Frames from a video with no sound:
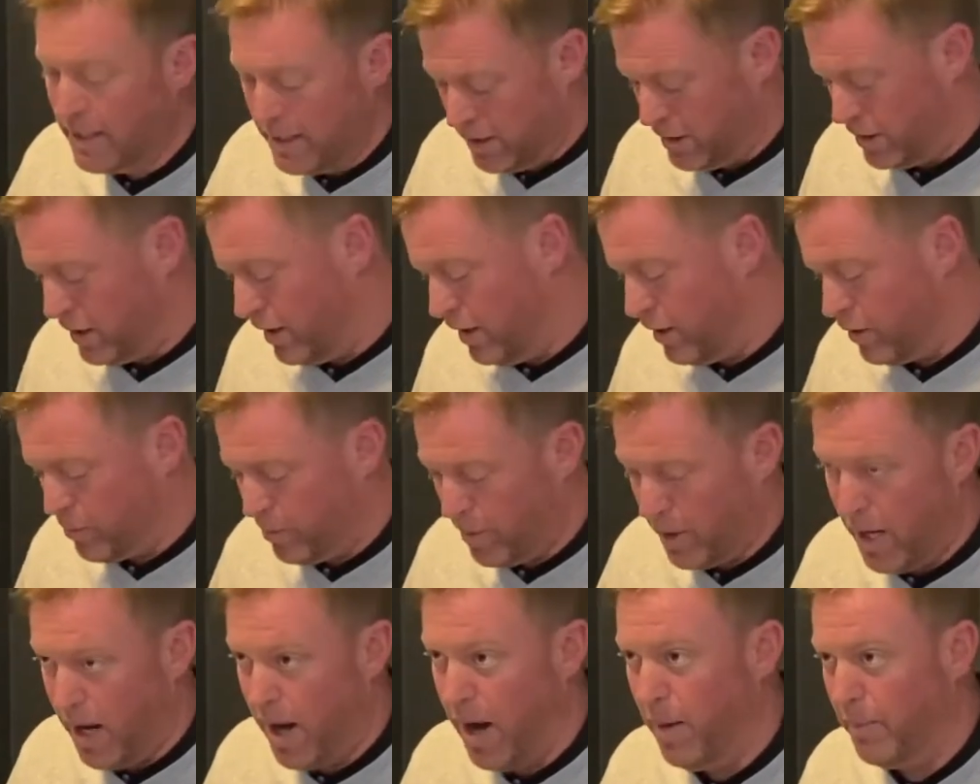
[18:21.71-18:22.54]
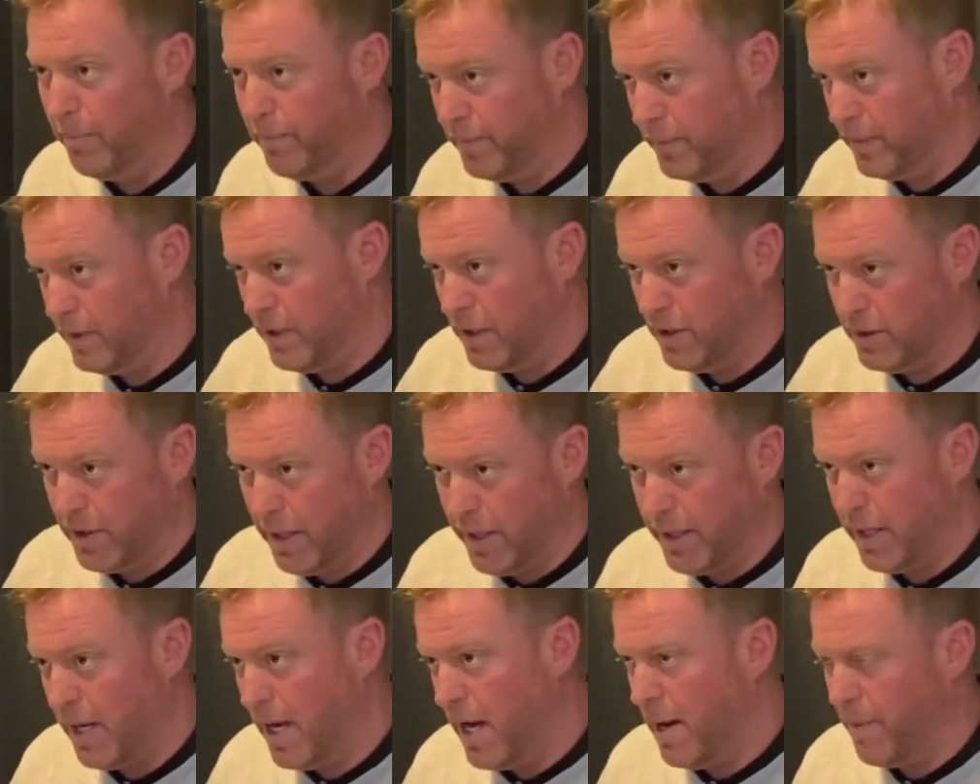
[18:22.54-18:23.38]
She looked me up. She's
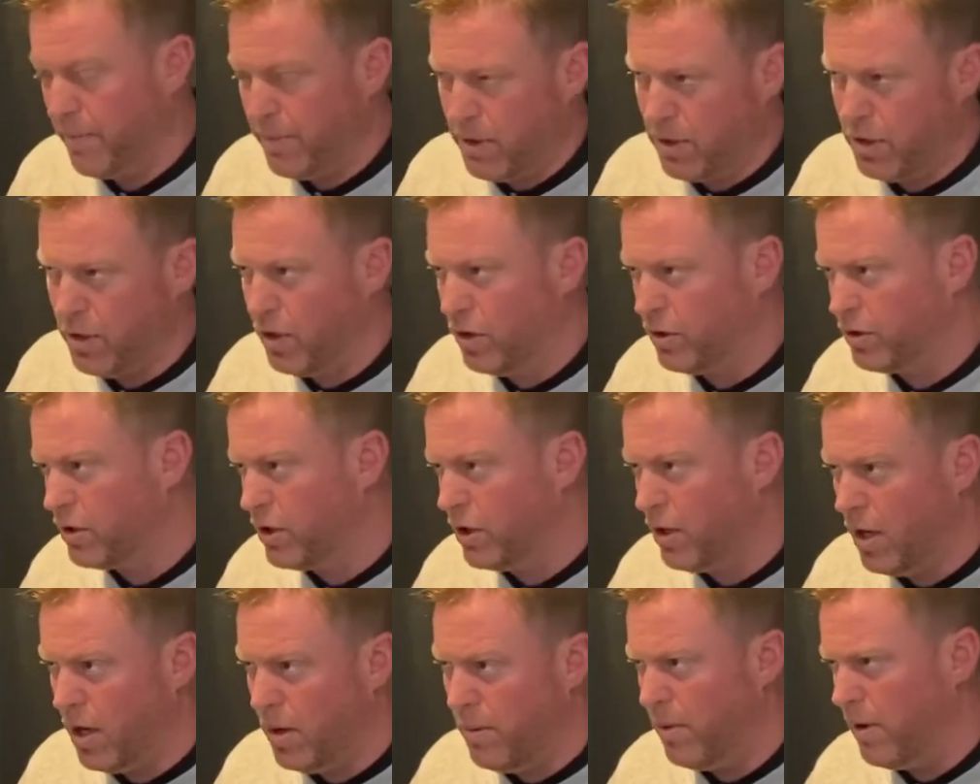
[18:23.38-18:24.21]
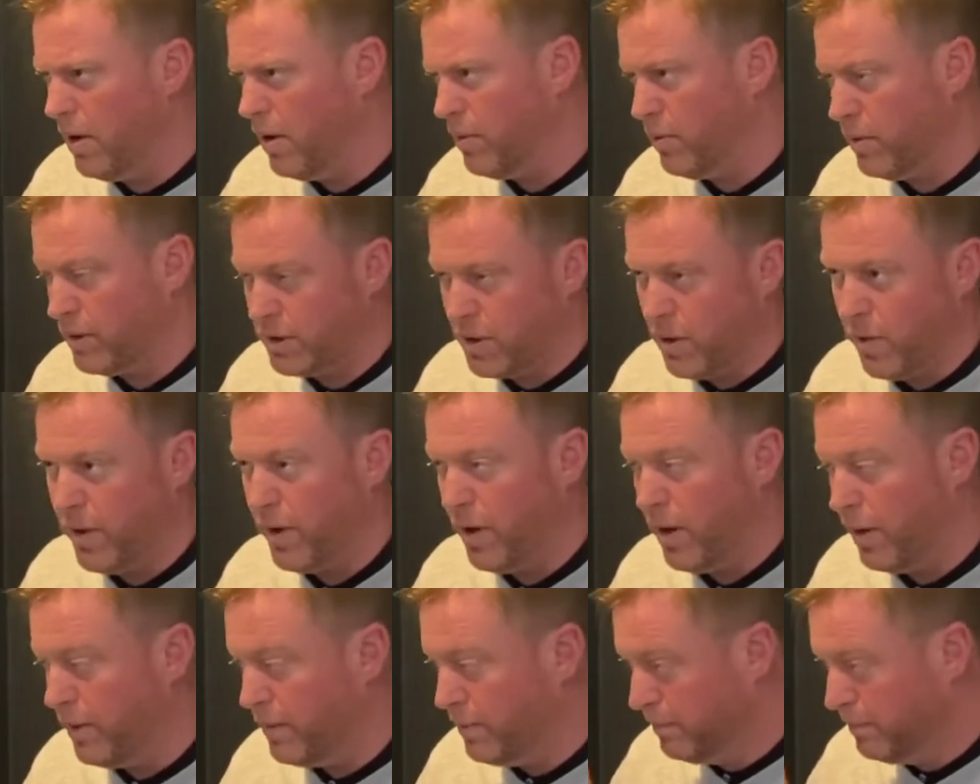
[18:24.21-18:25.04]
like, yep, you're good to go. What's going on?